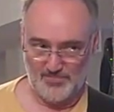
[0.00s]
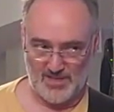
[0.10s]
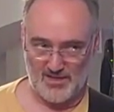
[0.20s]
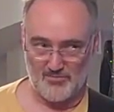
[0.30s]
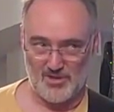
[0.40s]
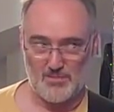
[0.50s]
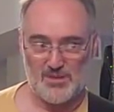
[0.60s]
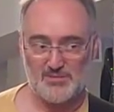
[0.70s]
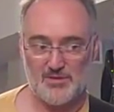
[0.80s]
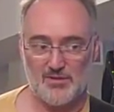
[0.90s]
It can really
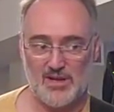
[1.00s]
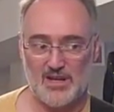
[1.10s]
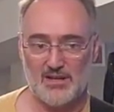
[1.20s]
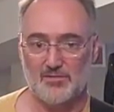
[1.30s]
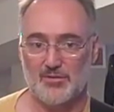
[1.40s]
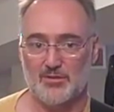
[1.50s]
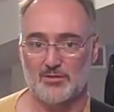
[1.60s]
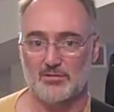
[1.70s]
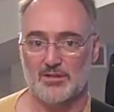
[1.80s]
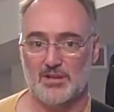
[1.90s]
mess with your head if
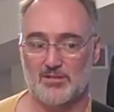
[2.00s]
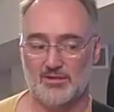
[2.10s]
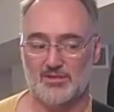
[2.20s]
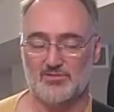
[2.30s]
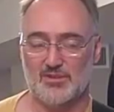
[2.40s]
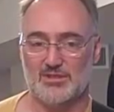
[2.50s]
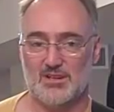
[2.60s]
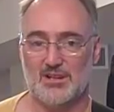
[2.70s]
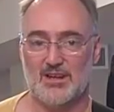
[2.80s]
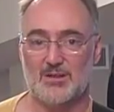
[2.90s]
you're hearing the strings
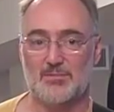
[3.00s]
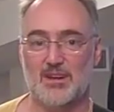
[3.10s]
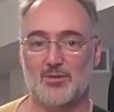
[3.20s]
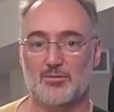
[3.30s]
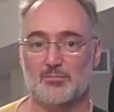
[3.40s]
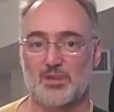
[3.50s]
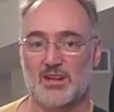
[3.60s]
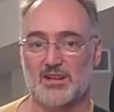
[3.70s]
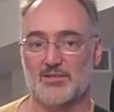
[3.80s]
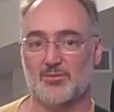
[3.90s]
like I am now,
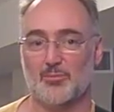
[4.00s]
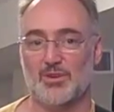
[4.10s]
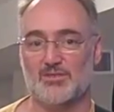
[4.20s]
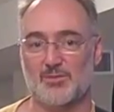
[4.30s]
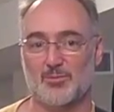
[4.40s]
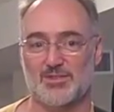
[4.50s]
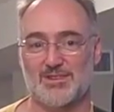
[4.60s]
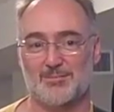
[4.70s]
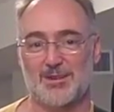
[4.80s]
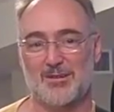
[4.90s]
playing a different pitch from what's
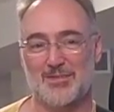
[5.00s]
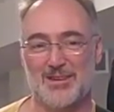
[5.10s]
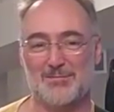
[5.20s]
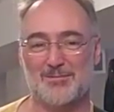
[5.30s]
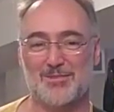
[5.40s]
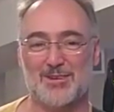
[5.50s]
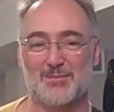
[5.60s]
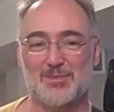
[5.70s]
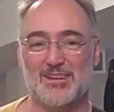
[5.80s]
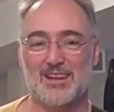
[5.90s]
coming out of the
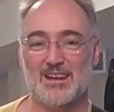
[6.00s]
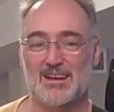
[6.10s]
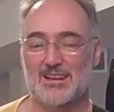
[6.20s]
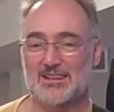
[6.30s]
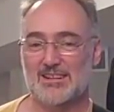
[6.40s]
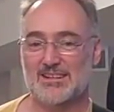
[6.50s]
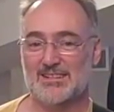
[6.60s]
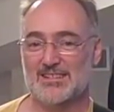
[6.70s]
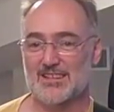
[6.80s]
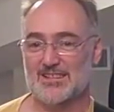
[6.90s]
amplifier, but
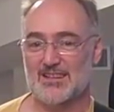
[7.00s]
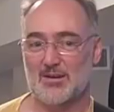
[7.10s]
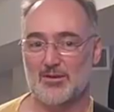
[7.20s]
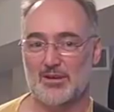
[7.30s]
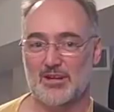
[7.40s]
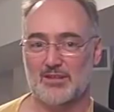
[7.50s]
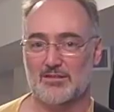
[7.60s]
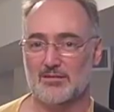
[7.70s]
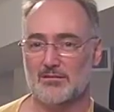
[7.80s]
it does allow you to get